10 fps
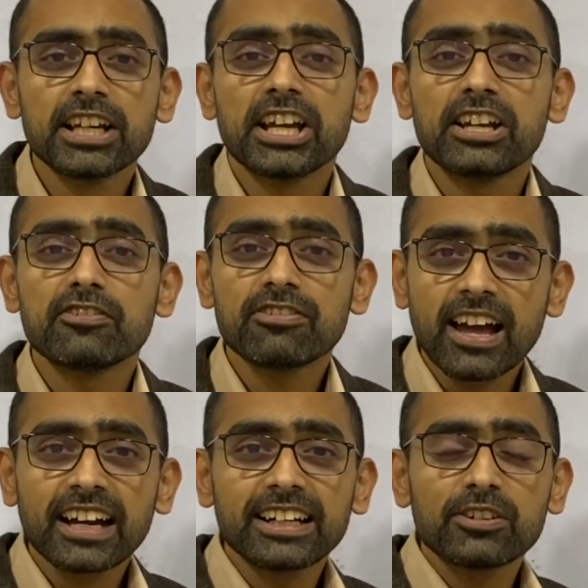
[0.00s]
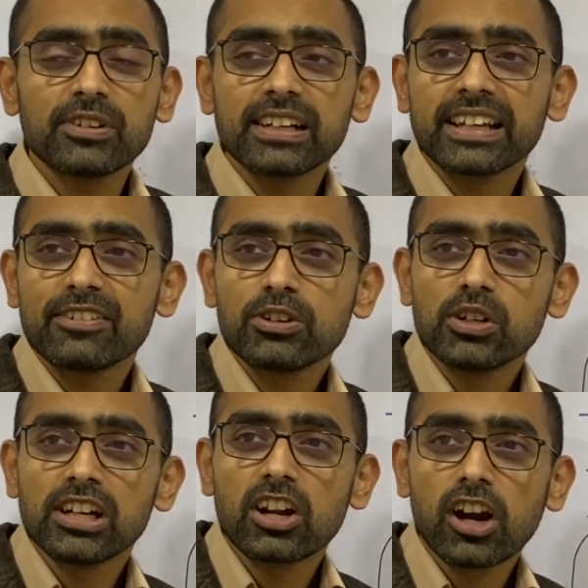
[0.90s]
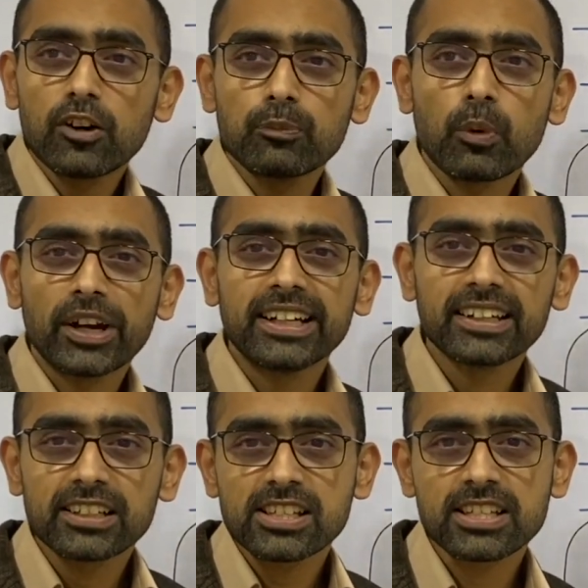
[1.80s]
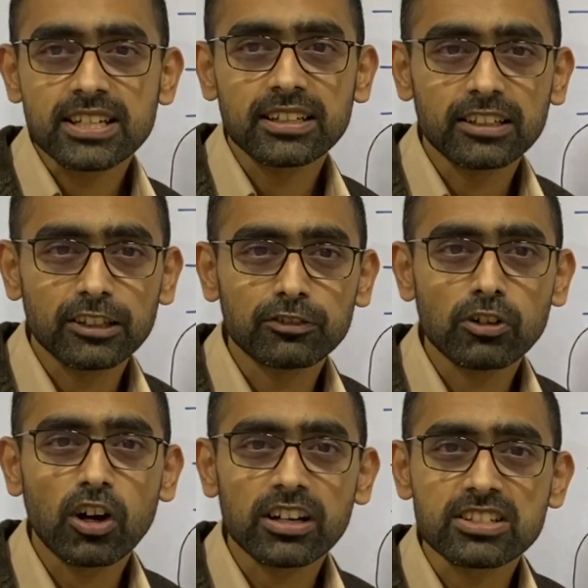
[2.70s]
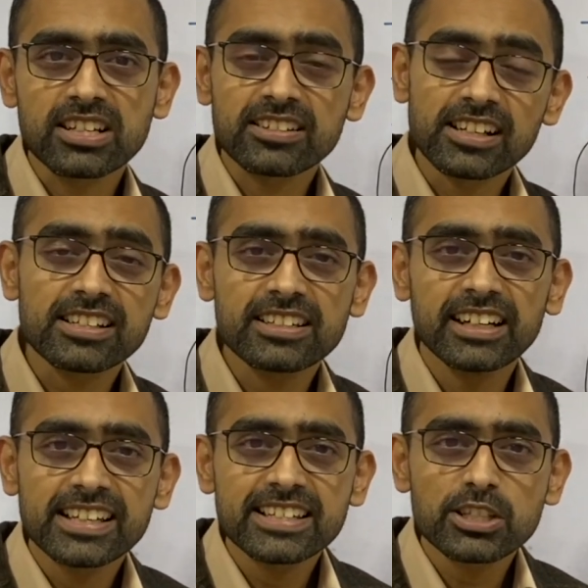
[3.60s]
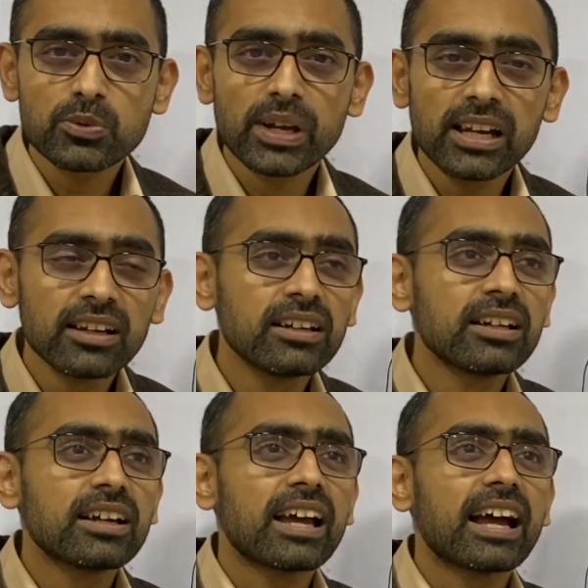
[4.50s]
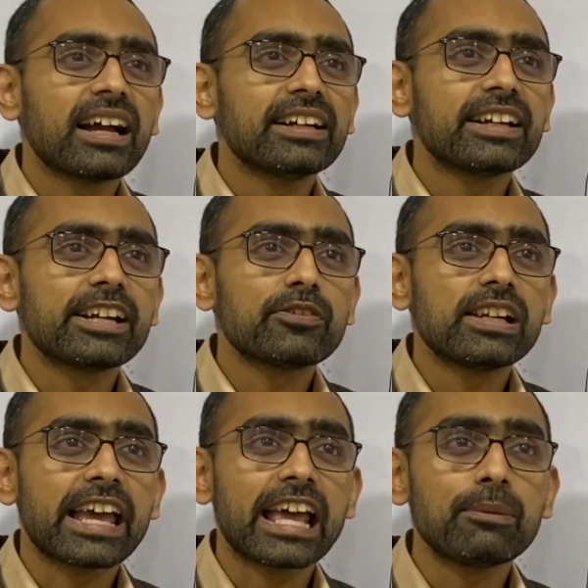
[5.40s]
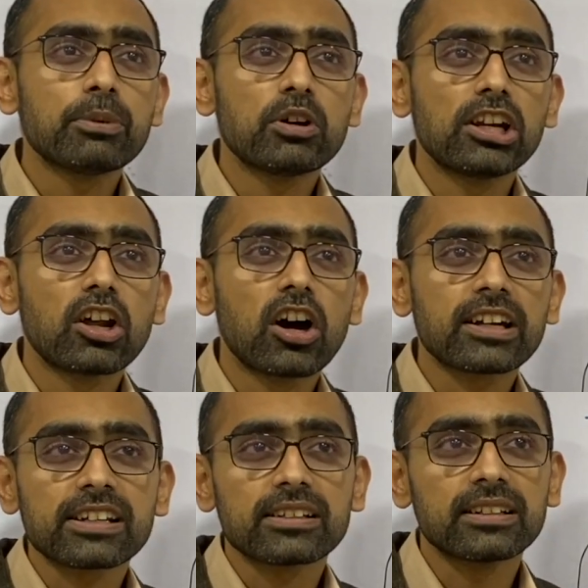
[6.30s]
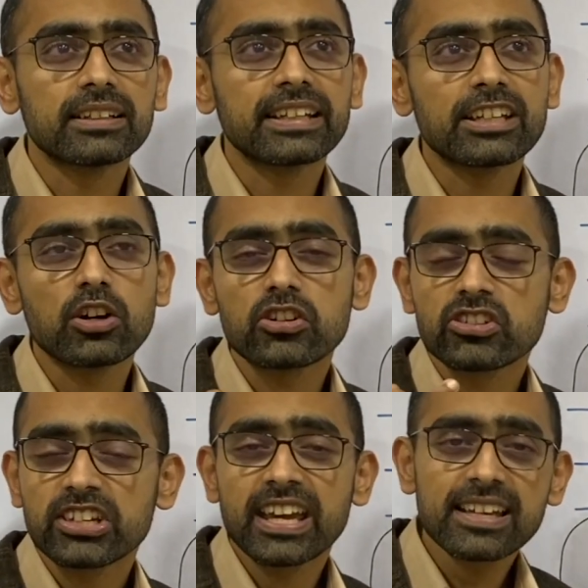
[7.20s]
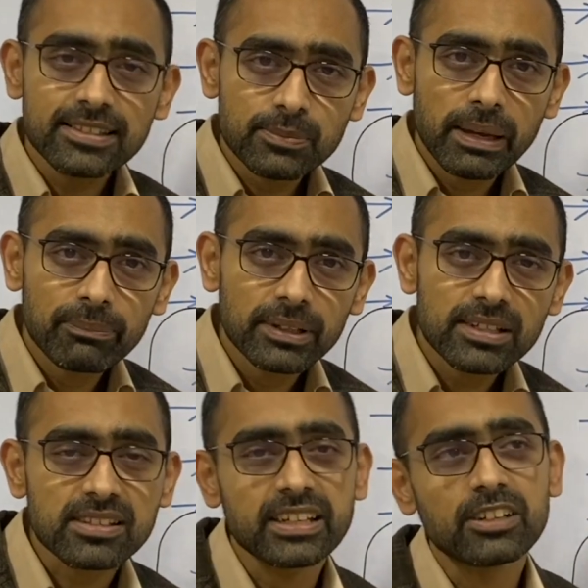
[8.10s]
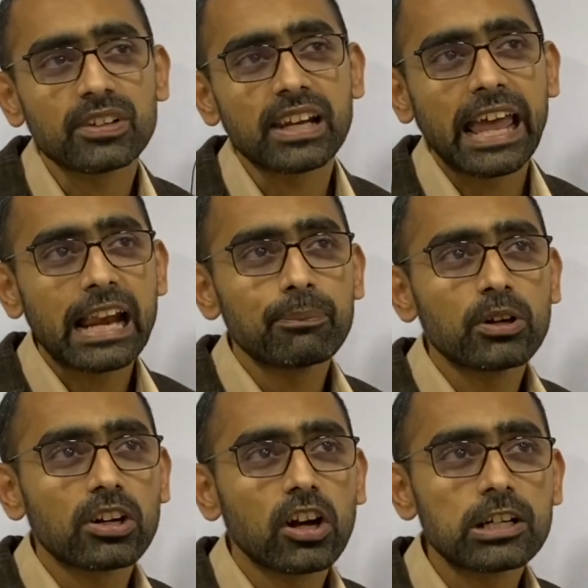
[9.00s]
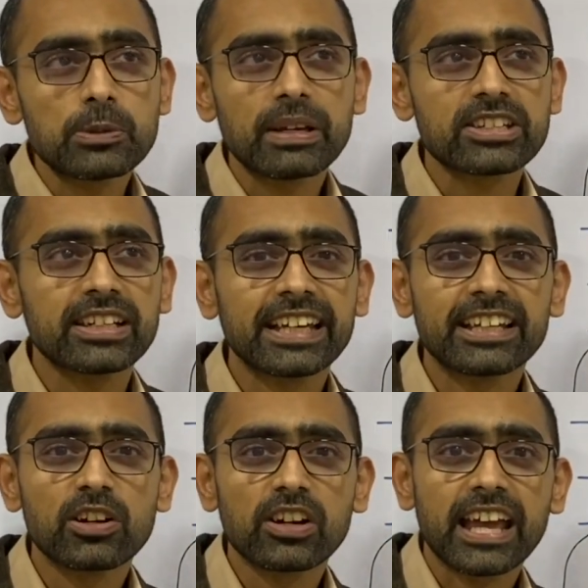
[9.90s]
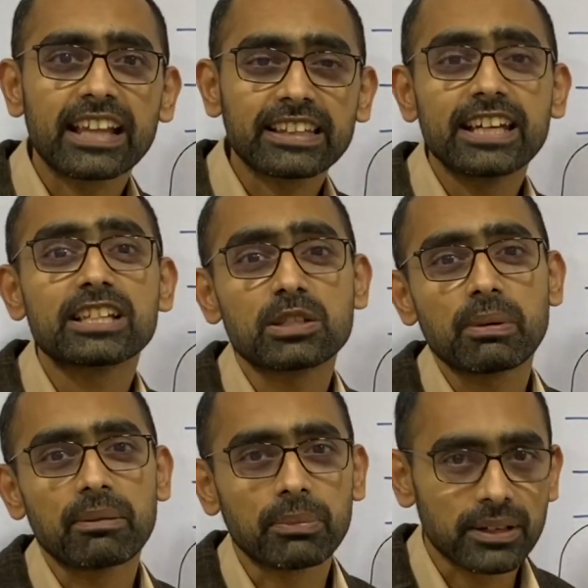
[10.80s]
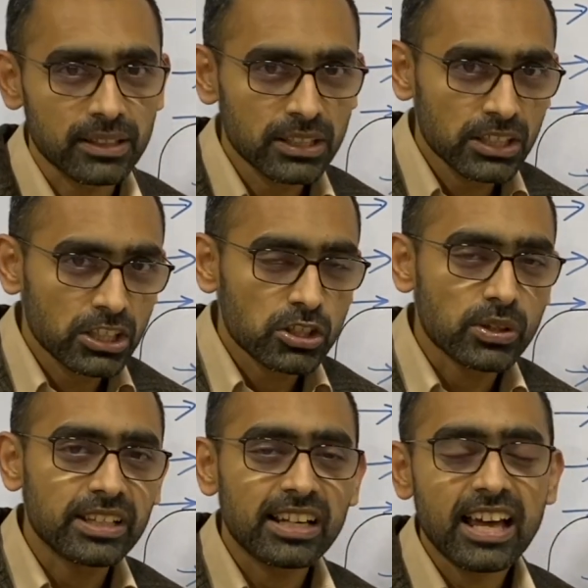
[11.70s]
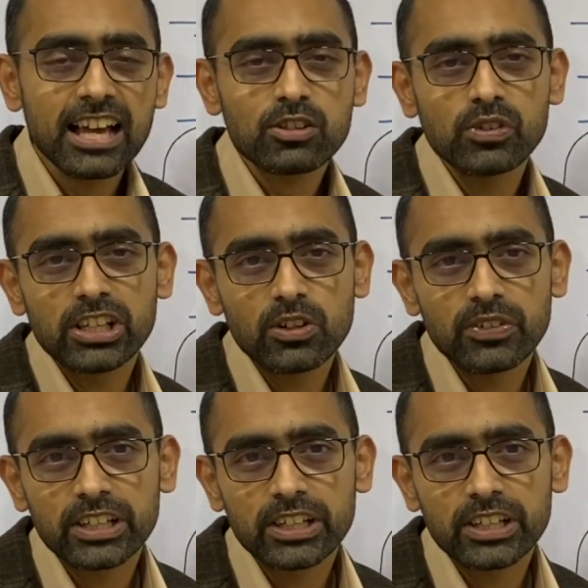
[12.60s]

In fact, it will give you a lot of pointers for general studies as well, and it will help you a lot in your GS papers. It will help you a lot especially in your ethics paper. So in the last video we